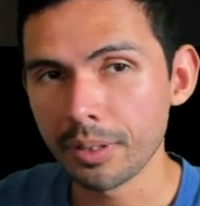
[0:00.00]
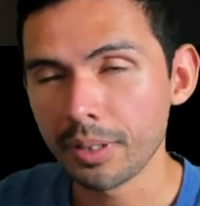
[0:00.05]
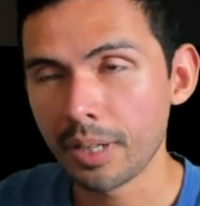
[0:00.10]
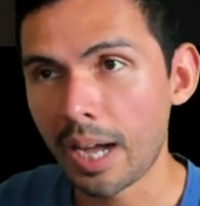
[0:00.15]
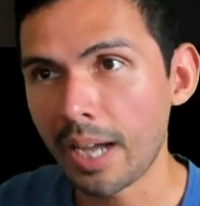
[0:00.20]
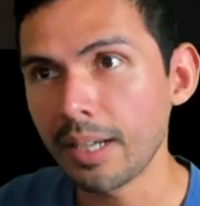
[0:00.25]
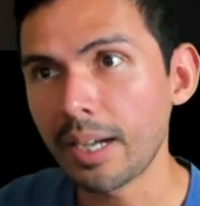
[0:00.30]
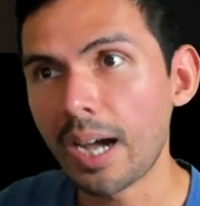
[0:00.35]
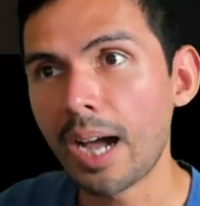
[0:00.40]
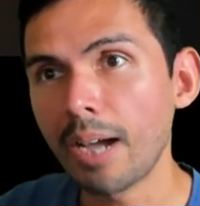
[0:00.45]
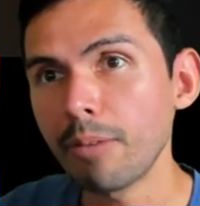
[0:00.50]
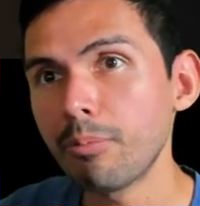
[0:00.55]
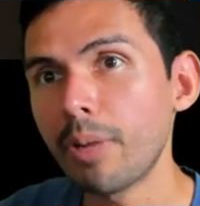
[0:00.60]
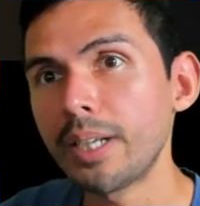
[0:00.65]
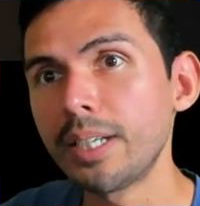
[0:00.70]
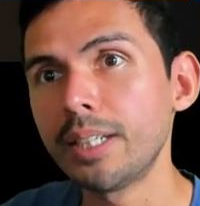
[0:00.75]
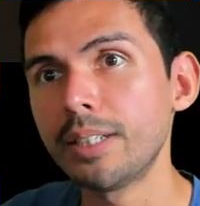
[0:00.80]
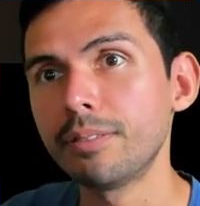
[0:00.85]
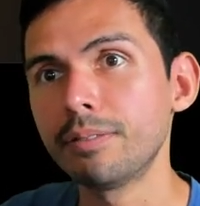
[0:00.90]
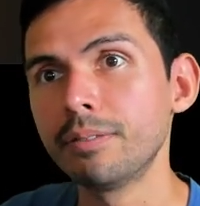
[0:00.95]
I
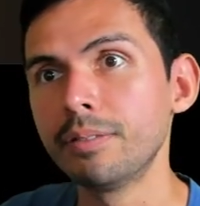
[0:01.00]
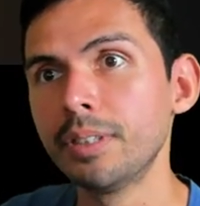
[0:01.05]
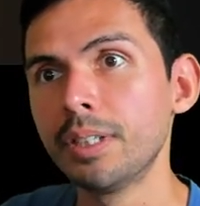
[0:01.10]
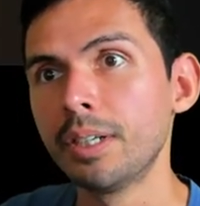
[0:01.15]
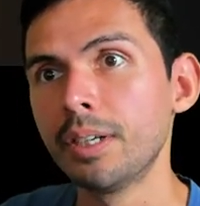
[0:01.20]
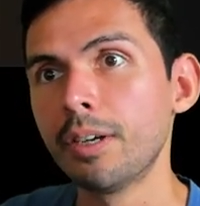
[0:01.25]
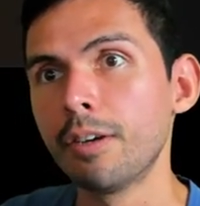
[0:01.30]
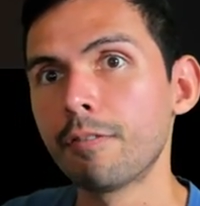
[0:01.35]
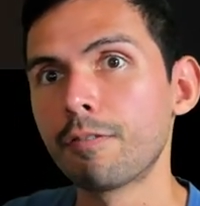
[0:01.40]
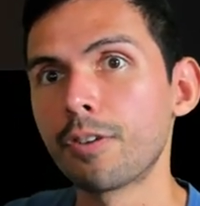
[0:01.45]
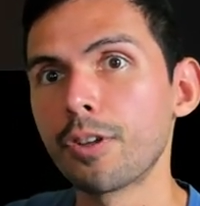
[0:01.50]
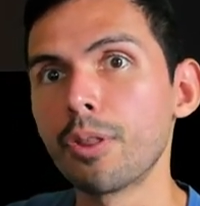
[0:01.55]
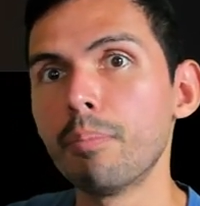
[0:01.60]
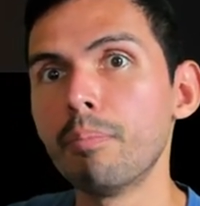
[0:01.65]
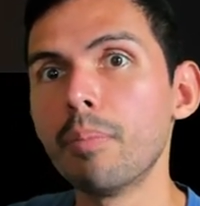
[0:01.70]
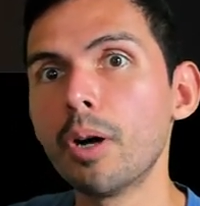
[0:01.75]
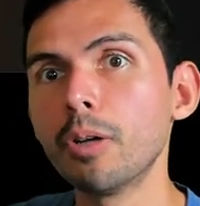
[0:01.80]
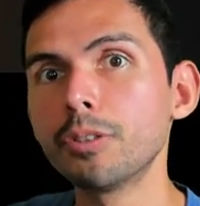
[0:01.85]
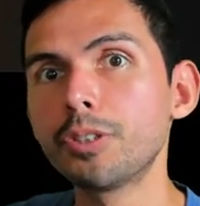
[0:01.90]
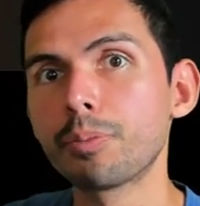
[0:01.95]
went in, for the
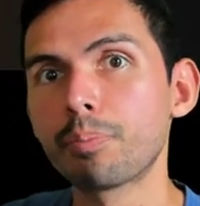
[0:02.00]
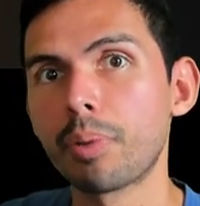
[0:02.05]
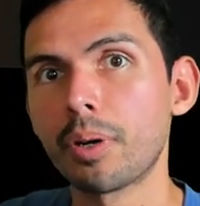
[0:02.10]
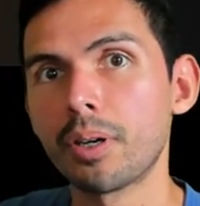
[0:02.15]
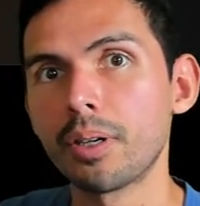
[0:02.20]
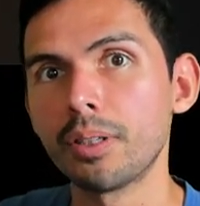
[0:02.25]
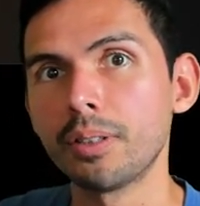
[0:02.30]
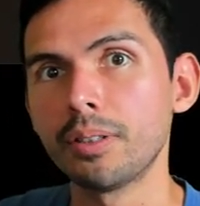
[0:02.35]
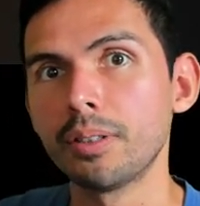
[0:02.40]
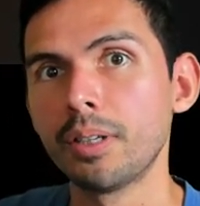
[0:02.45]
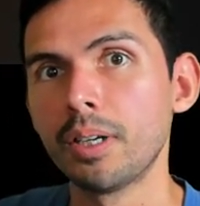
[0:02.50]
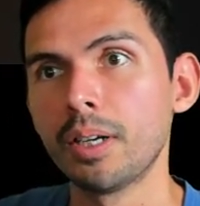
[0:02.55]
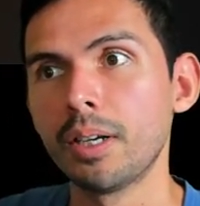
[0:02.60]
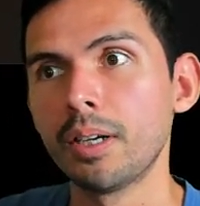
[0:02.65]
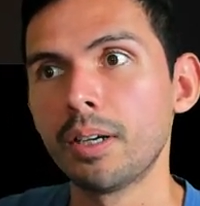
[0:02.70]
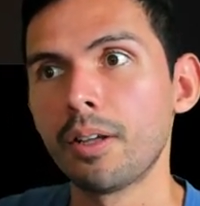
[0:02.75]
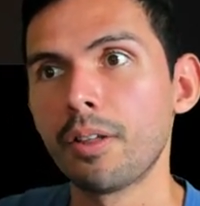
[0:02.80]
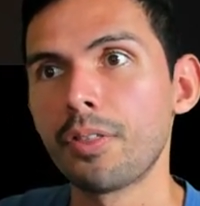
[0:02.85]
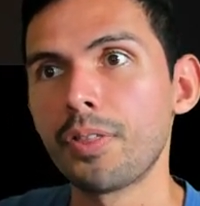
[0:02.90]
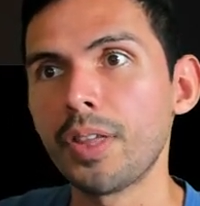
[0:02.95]
most part,
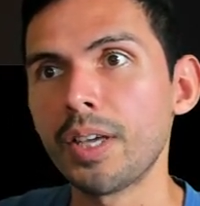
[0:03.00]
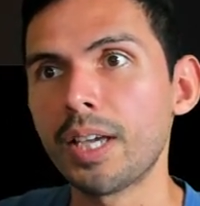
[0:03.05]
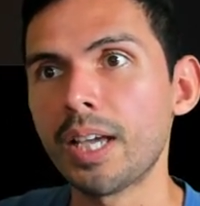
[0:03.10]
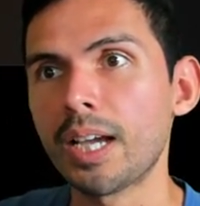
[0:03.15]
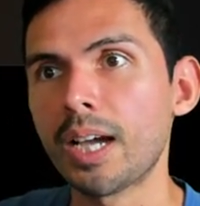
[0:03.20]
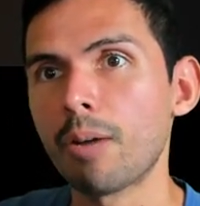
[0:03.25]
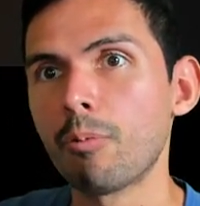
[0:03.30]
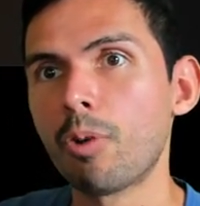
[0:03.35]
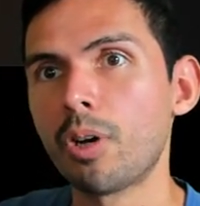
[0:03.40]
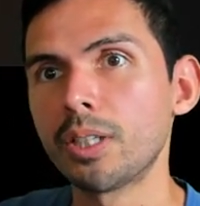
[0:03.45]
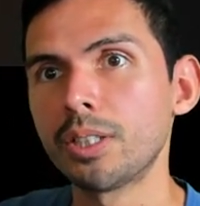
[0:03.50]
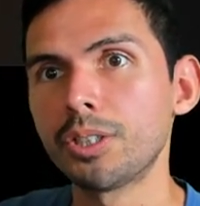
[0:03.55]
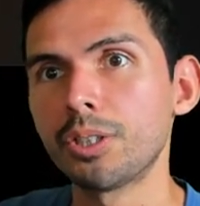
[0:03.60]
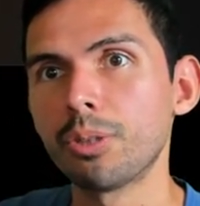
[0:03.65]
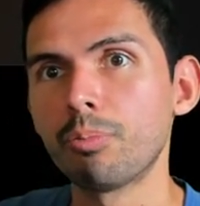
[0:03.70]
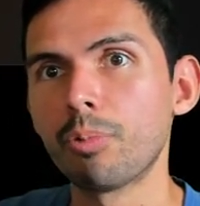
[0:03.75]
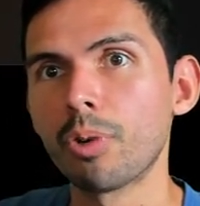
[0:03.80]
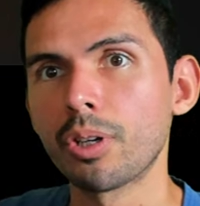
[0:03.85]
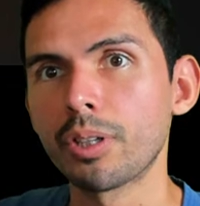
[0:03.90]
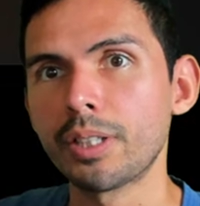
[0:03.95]
thinking I wanted to
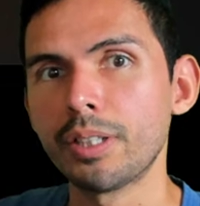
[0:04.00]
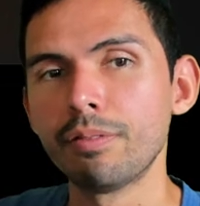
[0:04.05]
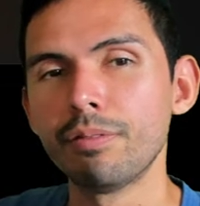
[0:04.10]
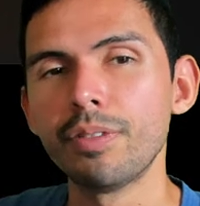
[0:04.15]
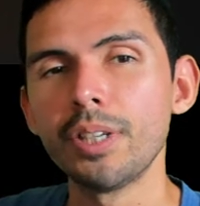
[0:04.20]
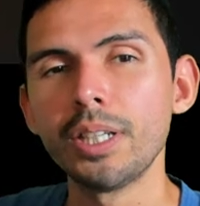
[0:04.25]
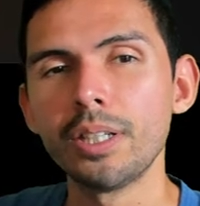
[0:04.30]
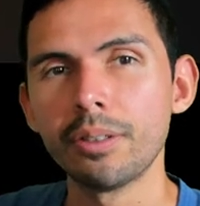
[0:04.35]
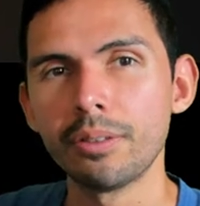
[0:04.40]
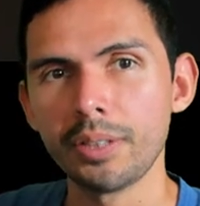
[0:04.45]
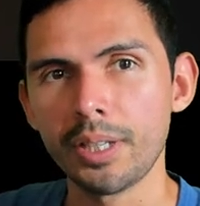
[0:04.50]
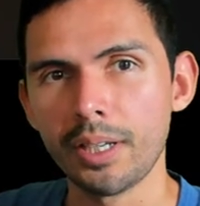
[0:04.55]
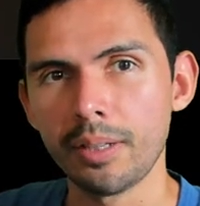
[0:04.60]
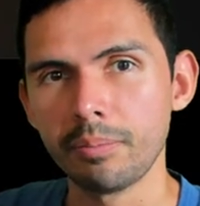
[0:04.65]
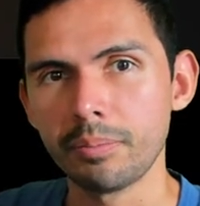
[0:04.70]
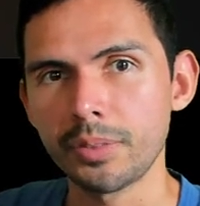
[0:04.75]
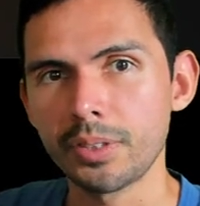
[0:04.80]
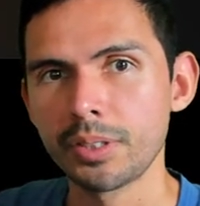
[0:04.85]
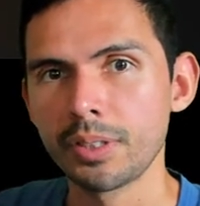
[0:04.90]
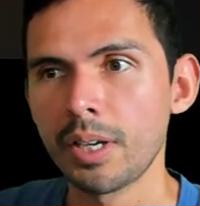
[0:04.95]
work in video
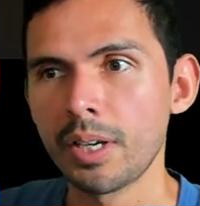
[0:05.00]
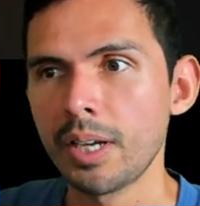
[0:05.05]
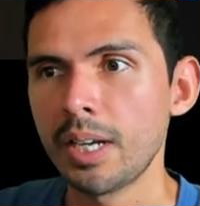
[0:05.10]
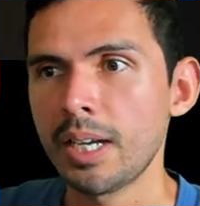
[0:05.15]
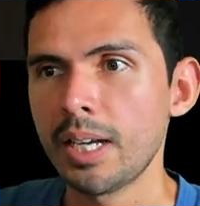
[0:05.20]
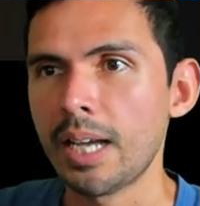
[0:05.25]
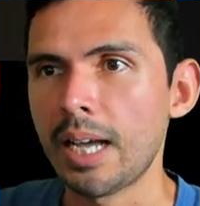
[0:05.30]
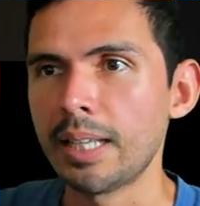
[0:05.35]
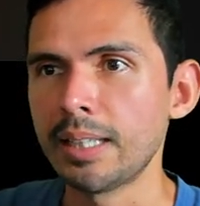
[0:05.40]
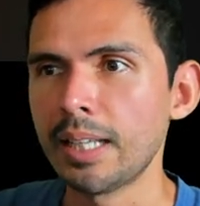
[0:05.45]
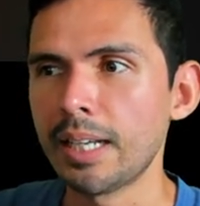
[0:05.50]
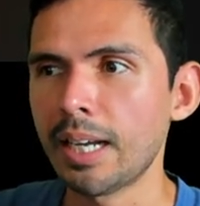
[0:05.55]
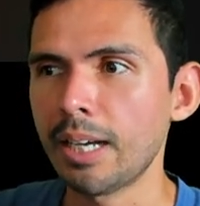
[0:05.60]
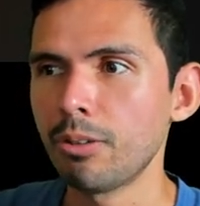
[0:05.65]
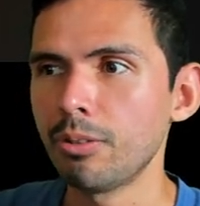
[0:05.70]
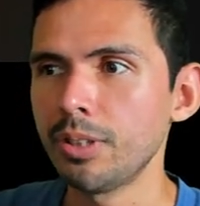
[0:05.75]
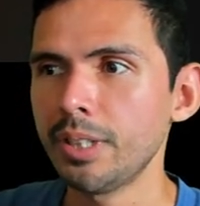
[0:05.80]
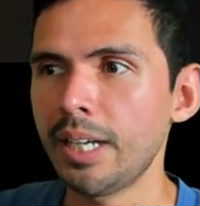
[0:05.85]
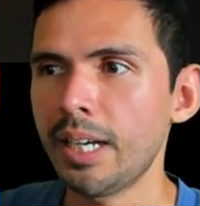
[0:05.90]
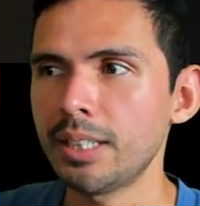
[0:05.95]
games. And then I
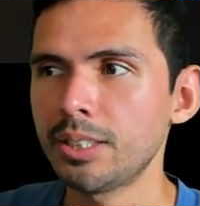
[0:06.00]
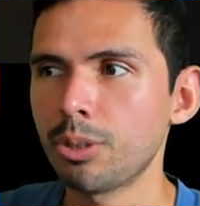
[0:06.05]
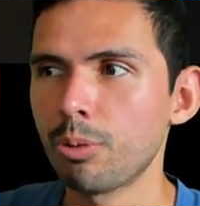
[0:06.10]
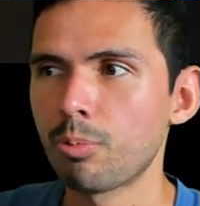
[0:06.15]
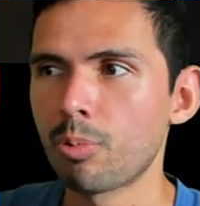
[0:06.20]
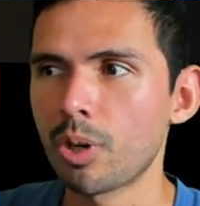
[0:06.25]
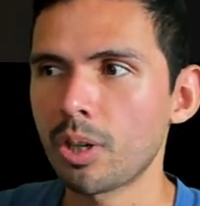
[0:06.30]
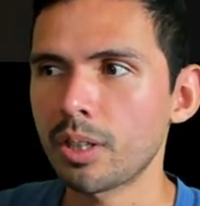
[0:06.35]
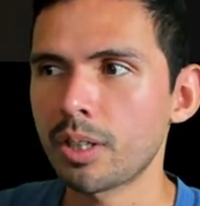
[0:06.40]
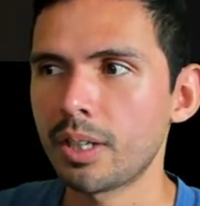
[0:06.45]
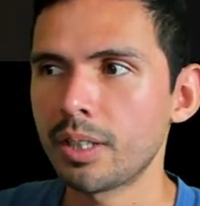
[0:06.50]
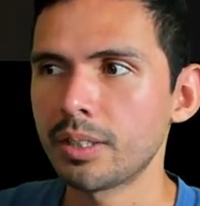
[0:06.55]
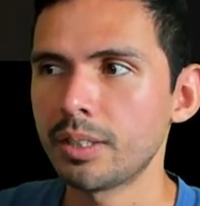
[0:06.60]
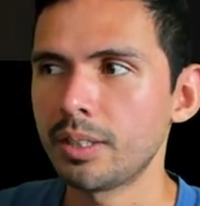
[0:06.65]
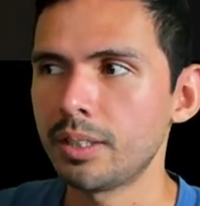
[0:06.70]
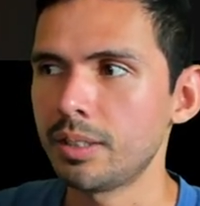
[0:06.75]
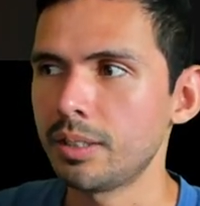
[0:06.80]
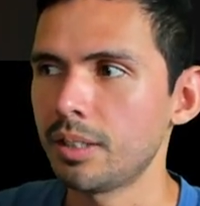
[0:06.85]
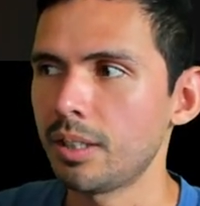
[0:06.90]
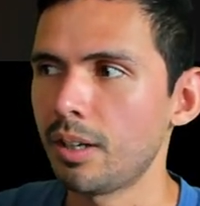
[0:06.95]
only had to work on
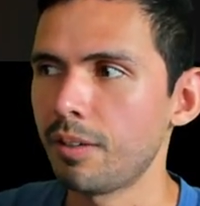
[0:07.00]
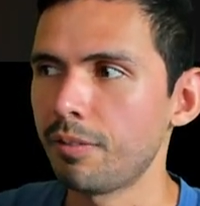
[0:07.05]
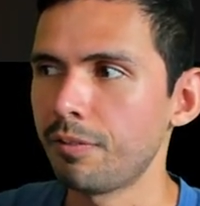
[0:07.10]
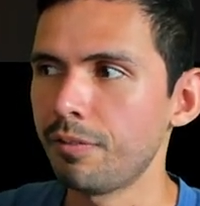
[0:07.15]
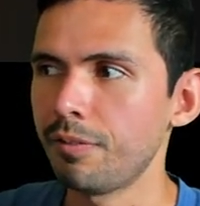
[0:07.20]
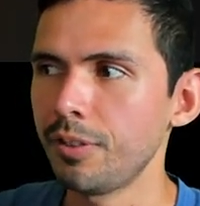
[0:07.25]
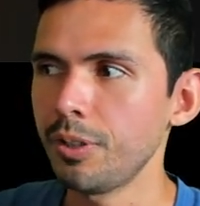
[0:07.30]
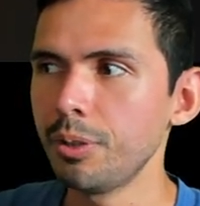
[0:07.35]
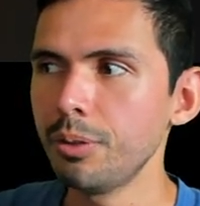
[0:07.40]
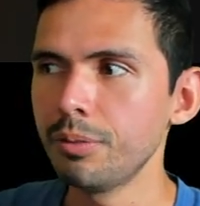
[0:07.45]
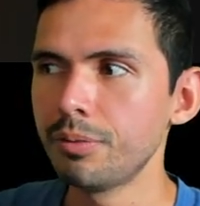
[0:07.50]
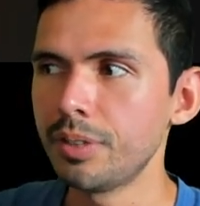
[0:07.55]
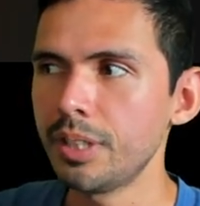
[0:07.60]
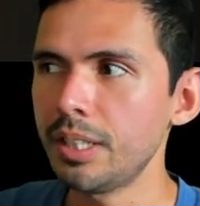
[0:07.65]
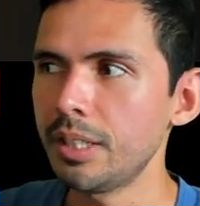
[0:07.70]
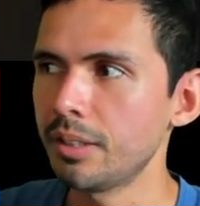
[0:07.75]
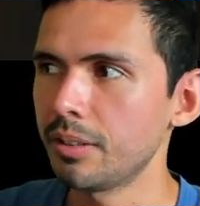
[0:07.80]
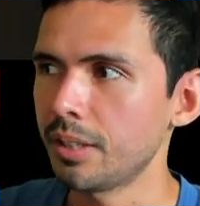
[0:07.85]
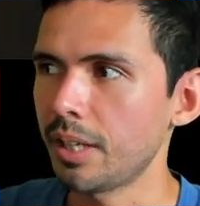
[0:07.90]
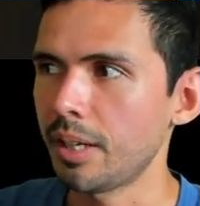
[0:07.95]
a few
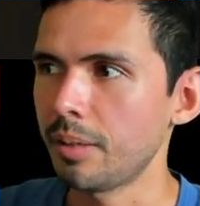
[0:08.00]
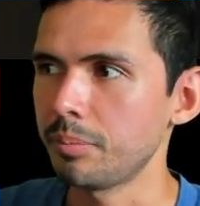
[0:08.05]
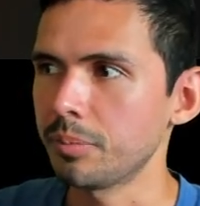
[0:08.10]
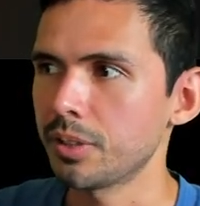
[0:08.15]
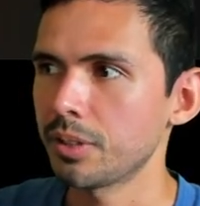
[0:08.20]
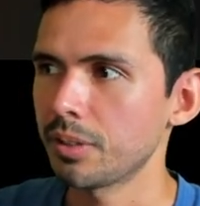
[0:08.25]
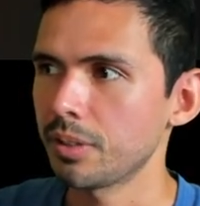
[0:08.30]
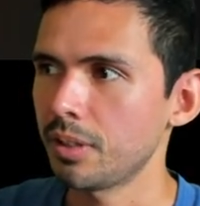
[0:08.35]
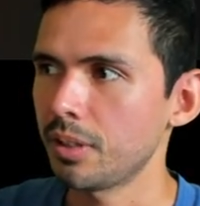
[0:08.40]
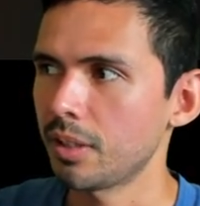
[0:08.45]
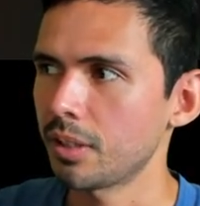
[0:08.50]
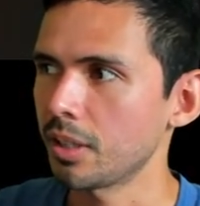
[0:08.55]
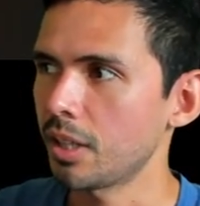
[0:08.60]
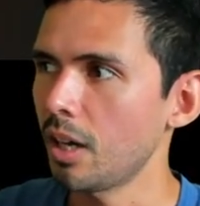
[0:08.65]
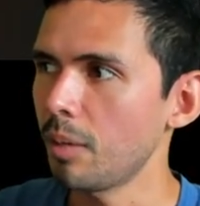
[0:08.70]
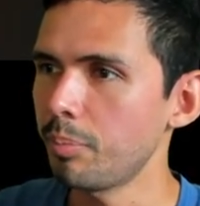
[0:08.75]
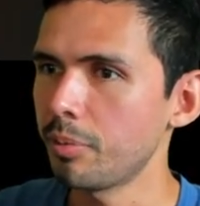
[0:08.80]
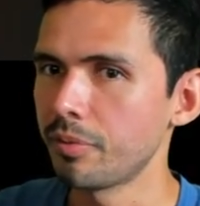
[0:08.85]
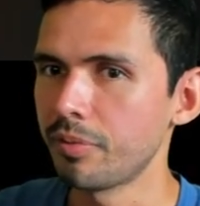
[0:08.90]
video games, on a couple